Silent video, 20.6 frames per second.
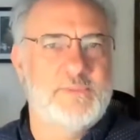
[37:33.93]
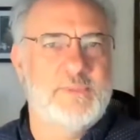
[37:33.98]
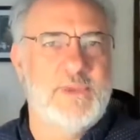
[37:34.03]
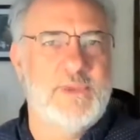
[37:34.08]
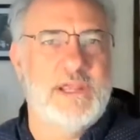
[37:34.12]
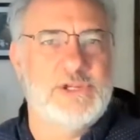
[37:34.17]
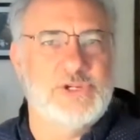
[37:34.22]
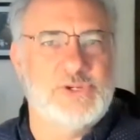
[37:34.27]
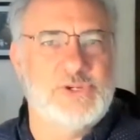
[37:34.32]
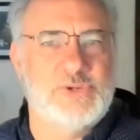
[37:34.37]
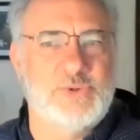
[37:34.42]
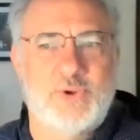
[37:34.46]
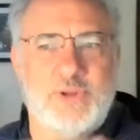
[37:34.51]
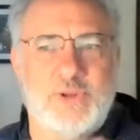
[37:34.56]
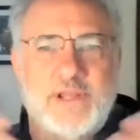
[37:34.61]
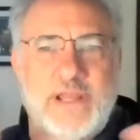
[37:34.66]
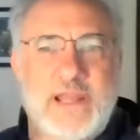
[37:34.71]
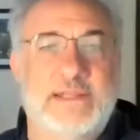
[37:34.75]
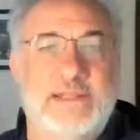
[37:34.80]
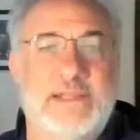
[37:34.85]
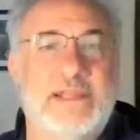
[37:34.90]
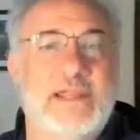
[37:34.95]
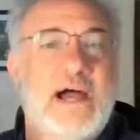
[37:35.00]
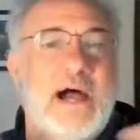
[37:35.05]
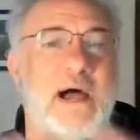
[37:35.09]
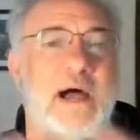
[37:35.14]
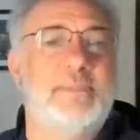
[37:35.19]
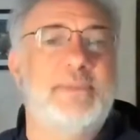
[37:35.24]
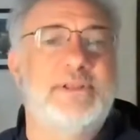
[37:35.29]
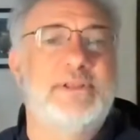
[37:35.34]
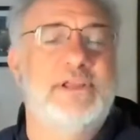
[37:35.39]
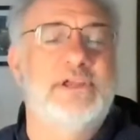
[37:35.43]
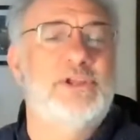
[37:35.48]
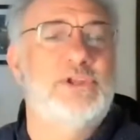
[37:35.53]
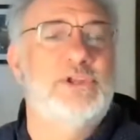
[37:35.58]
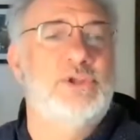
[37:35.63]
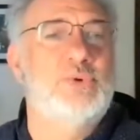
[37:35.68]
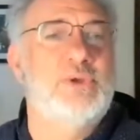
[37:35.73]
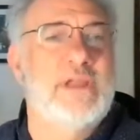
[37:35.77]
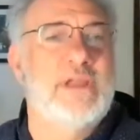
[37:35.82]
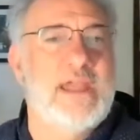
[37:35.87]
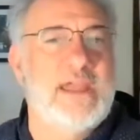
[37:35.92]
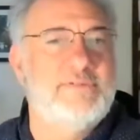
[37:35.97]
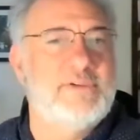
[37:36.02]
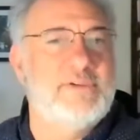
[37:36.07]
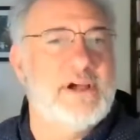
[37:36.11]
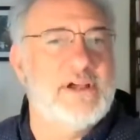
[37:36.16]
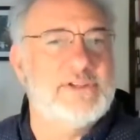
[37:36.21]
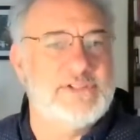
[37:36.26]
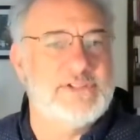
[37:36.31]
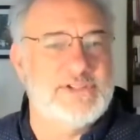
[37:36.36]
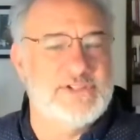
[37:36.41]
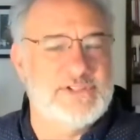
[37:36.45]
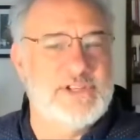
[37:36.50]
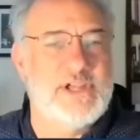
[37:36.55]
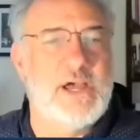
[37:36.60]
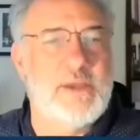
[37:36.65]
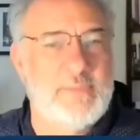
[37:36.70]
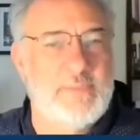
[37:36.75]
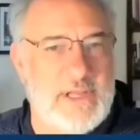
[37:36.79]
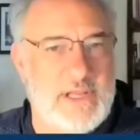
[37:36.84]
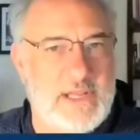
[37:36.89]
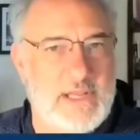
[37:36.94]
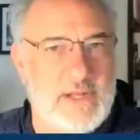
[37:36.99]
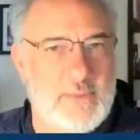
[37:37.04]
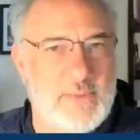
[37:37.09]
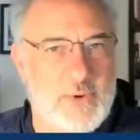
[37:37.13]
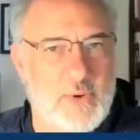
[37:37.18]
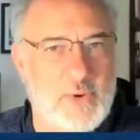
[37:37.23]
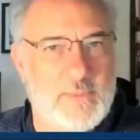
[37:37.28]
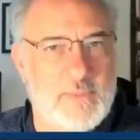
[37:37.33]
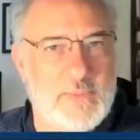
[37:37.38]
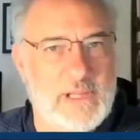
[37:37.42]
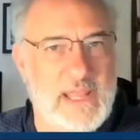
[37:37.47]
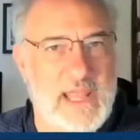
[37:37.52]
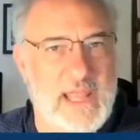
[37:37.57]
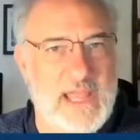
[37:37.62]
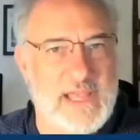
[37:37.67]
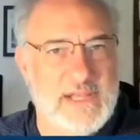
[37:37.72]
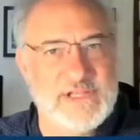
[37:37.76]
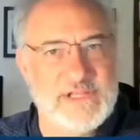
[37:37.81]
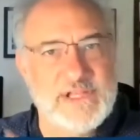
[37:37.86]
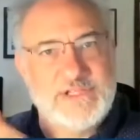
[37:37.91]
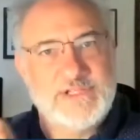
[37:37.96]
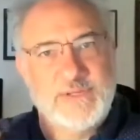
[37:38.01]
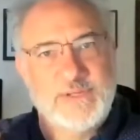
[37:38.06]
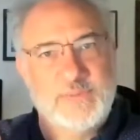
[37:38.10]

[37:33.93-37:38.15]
make sure that the copy that you gave us is not being inappropriately accessed.